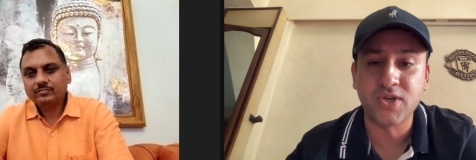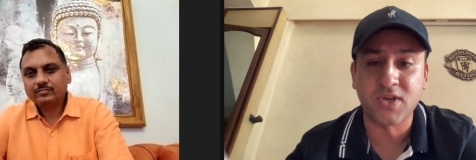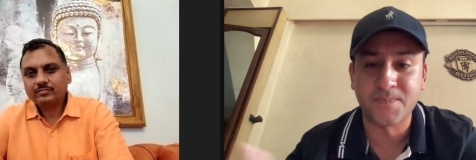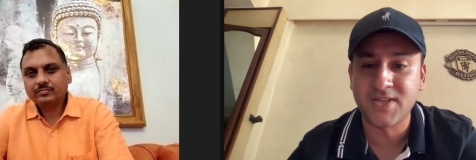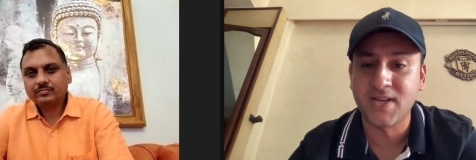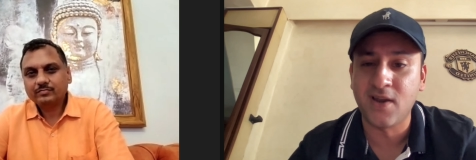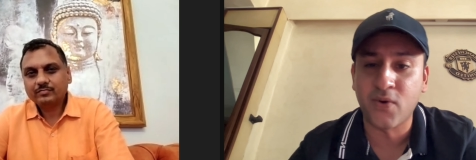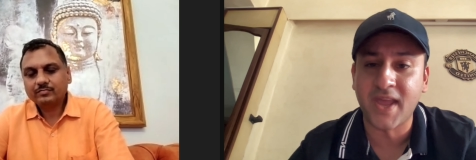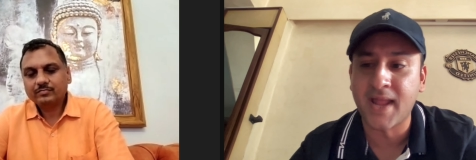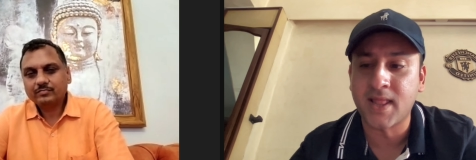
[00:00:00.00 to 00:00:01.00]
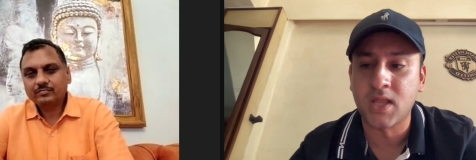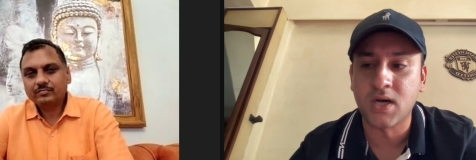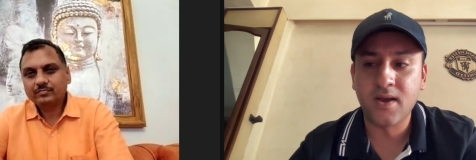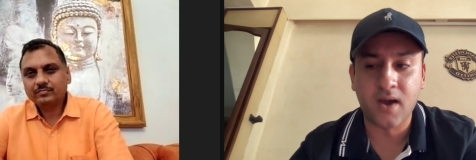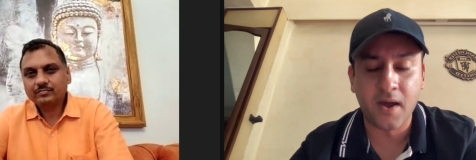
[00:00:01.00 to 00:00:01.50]
Speaker 1: especially looking at the
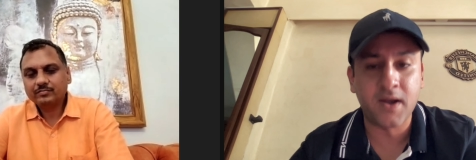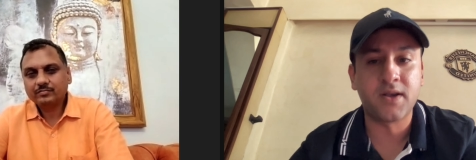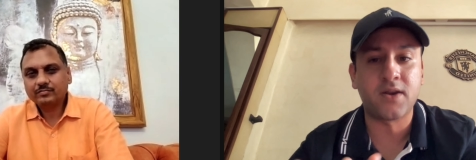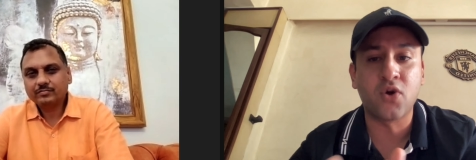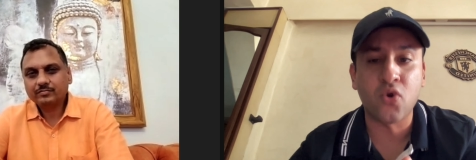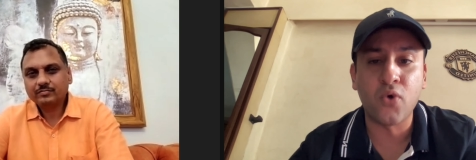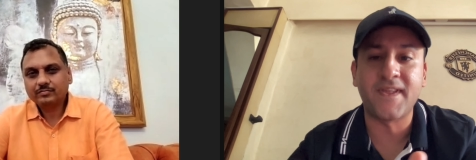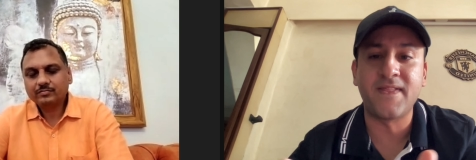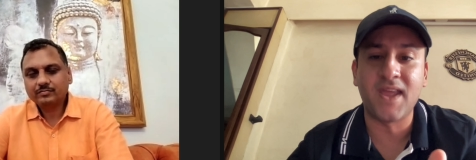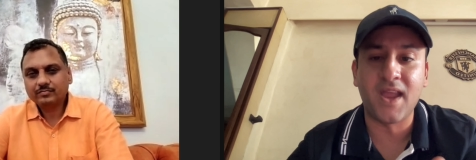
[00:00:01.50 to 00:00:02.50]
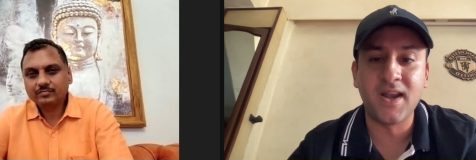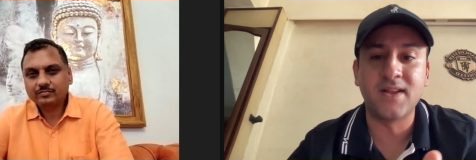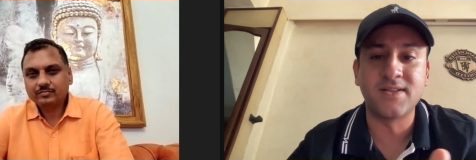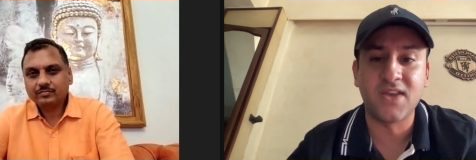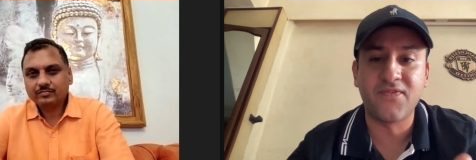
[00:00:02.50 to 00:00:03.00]
current growth in the Indian
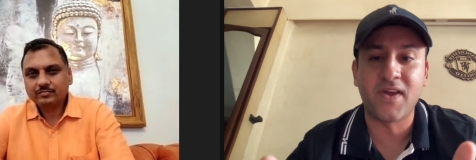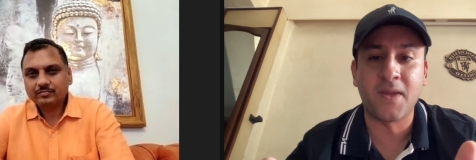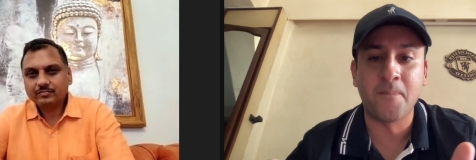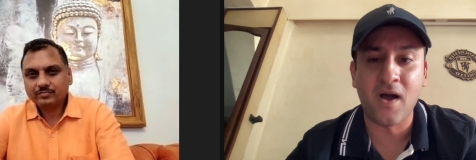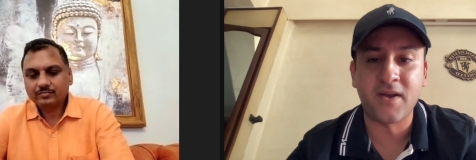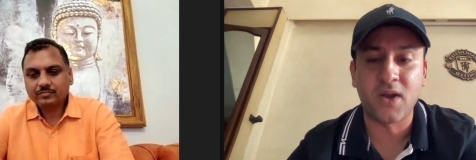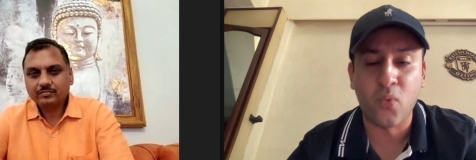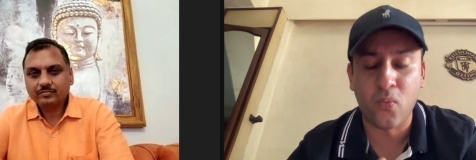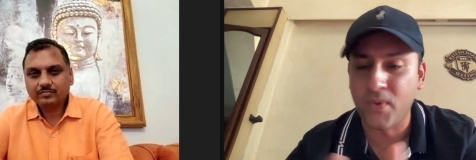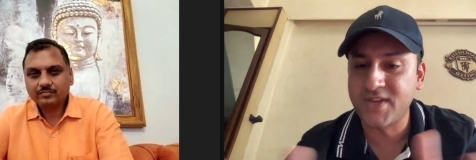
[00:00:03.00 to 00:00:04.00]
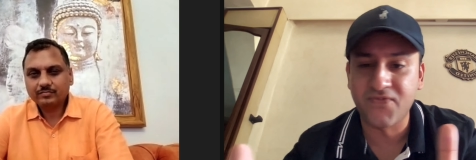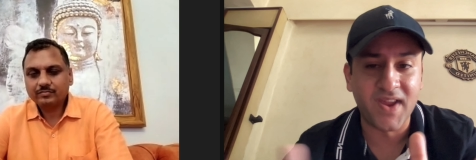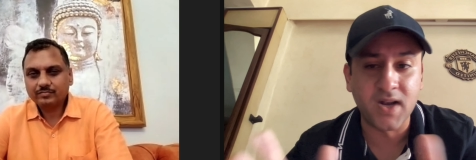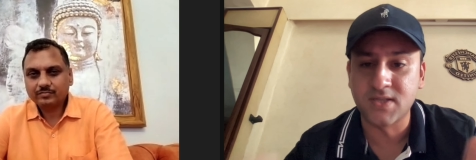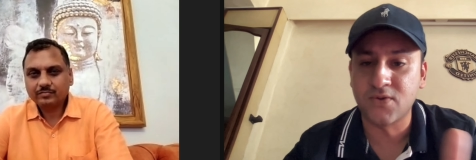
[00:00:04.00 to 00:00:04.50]
seafaring market? Which
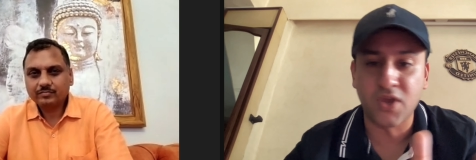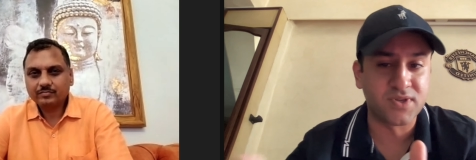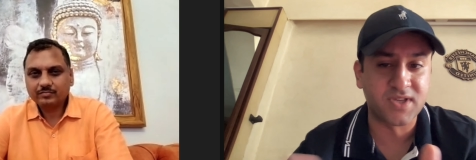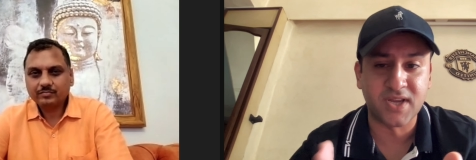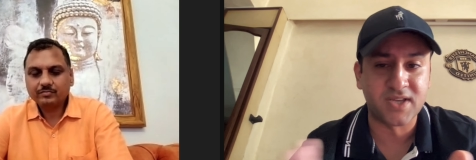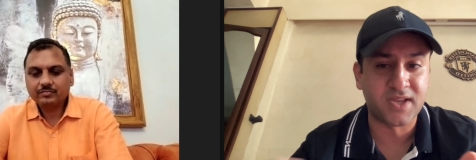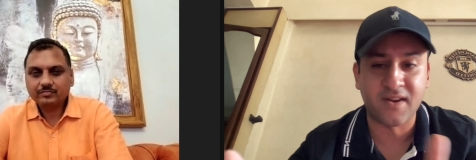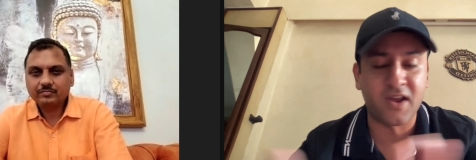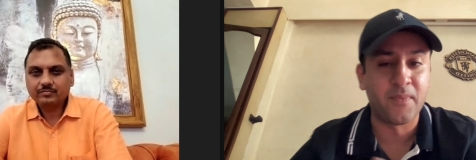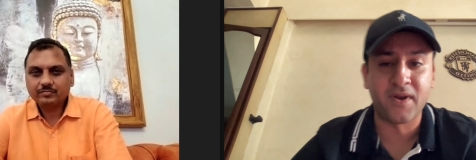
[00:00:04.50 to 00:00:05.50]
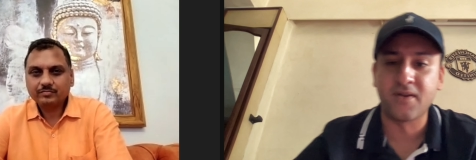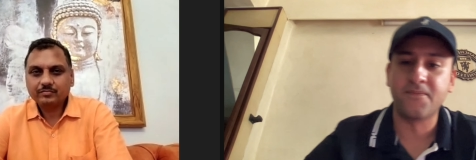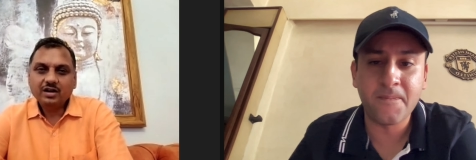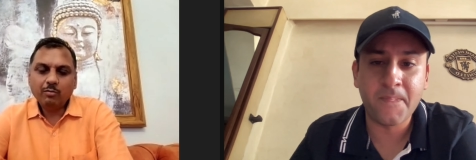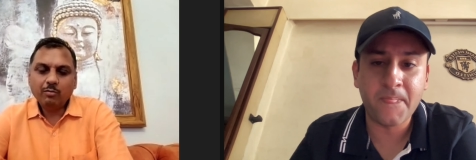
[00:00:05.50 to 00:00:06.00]
fields do you suggest and recommend?
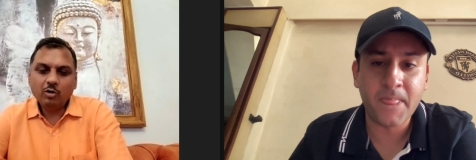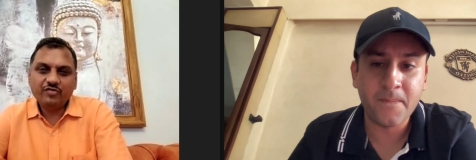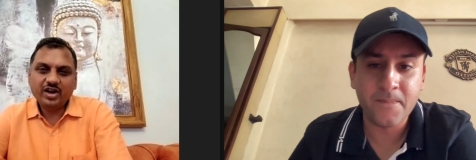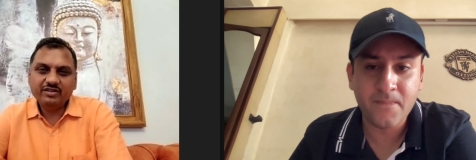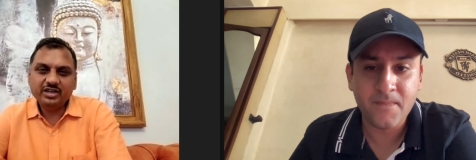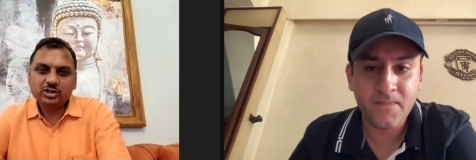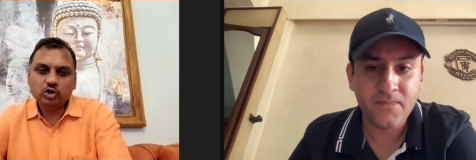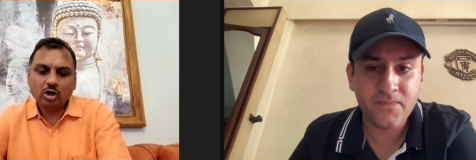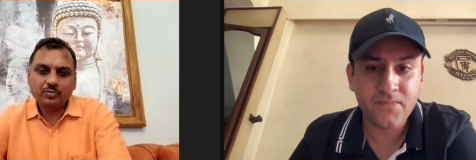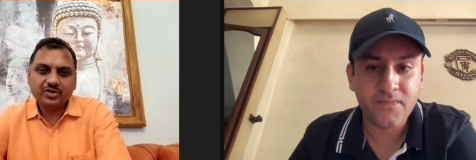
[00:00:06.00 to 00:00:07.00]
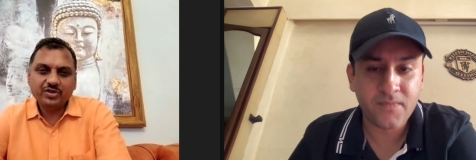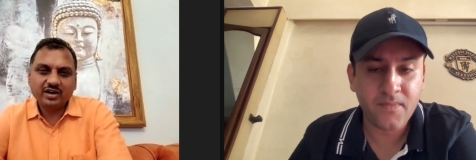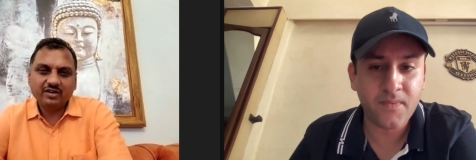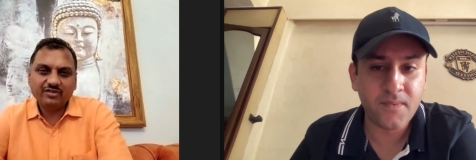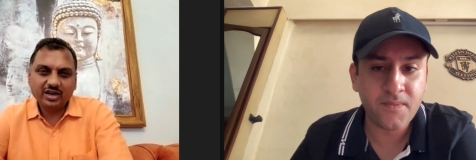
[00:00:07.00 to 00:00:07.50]
Speaker 2: about 500 jobs are
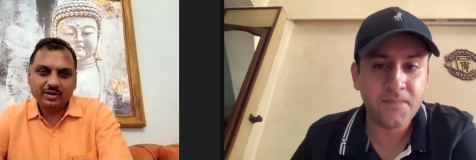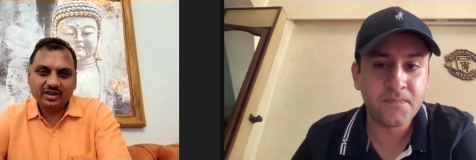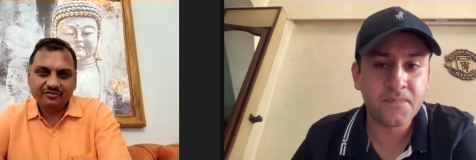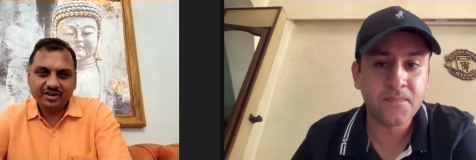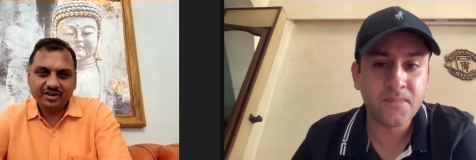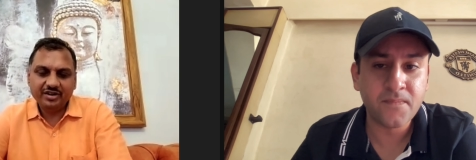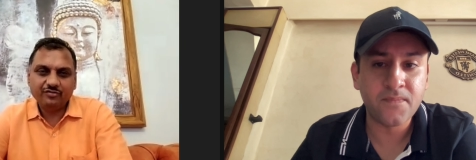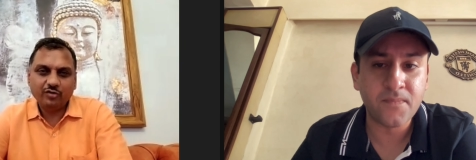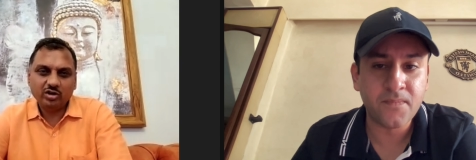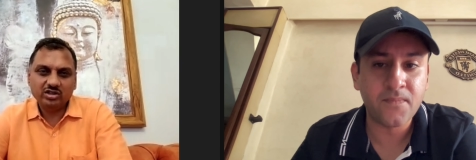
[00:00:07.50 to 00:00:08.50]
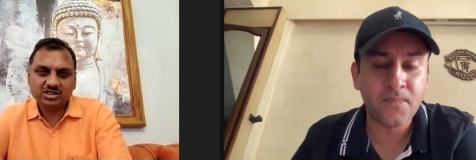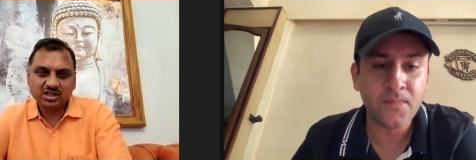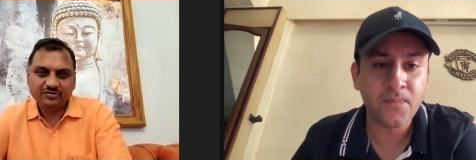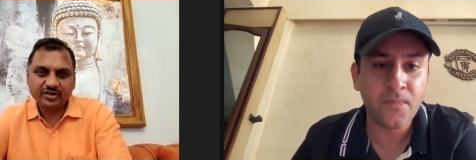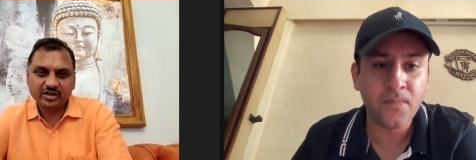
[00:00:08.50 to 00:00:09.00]
available every year for the
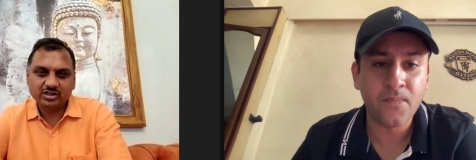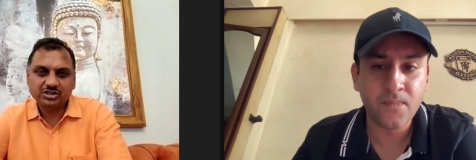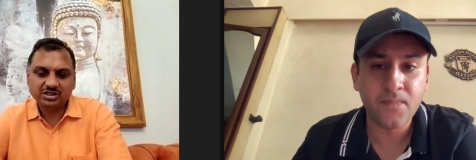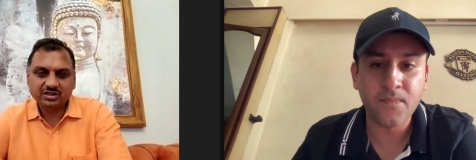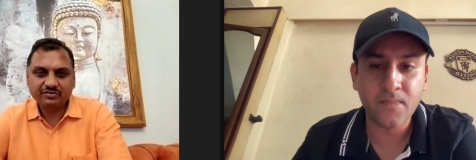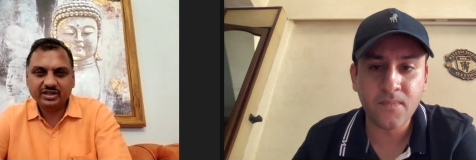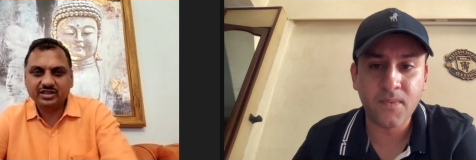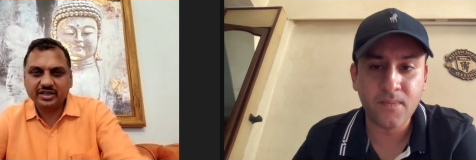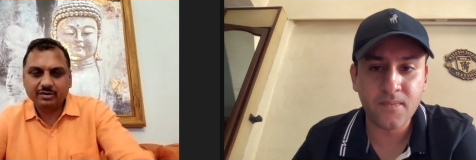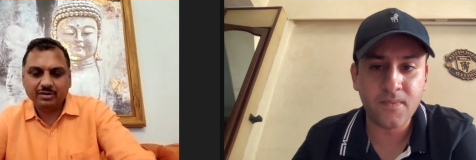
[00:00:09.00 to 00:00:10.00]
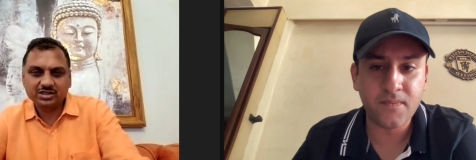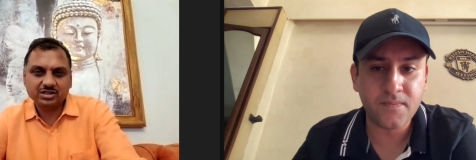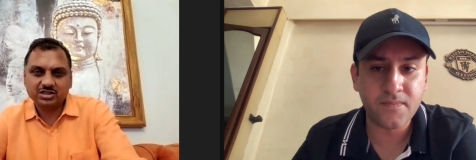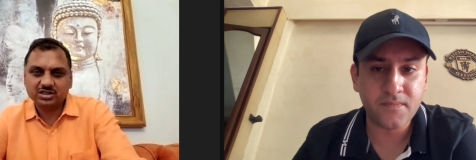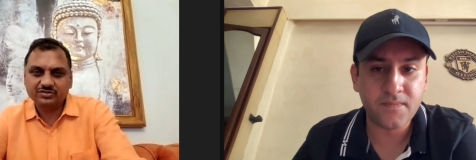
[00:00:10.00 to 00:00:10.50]
seafarers, whether they are
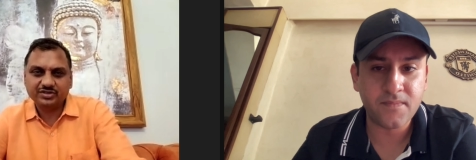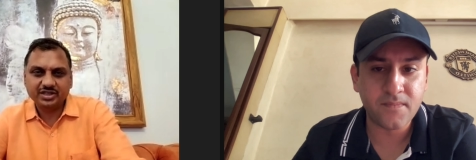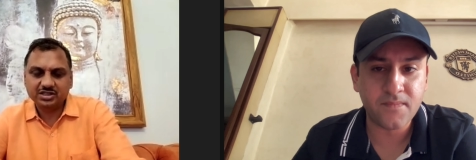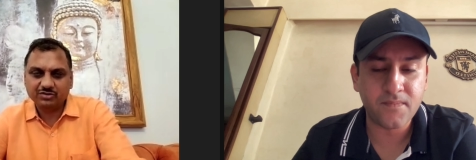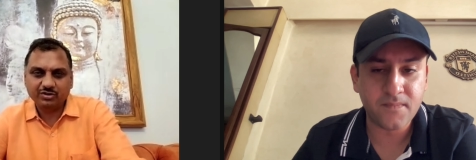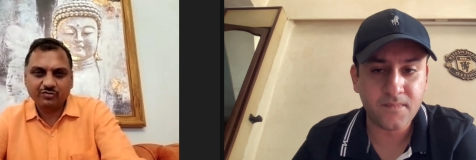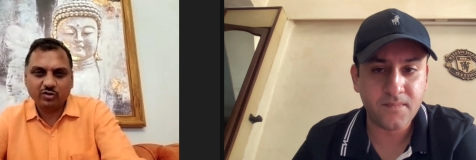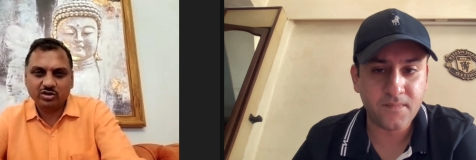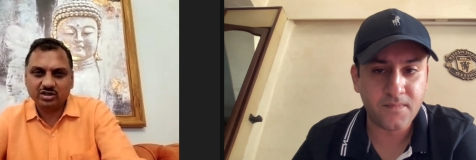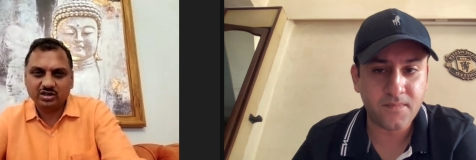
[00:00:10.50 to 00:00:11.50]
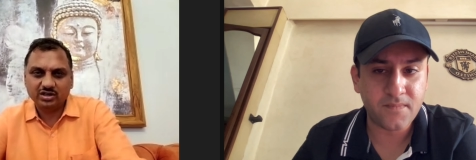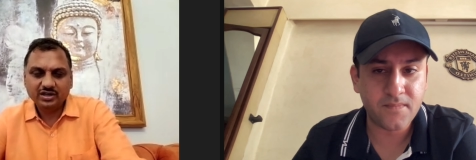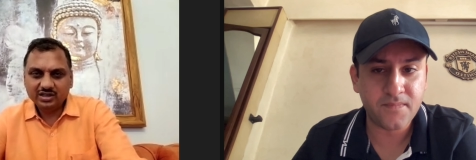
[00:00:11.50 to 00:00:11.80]
masters, chief engineers, even for the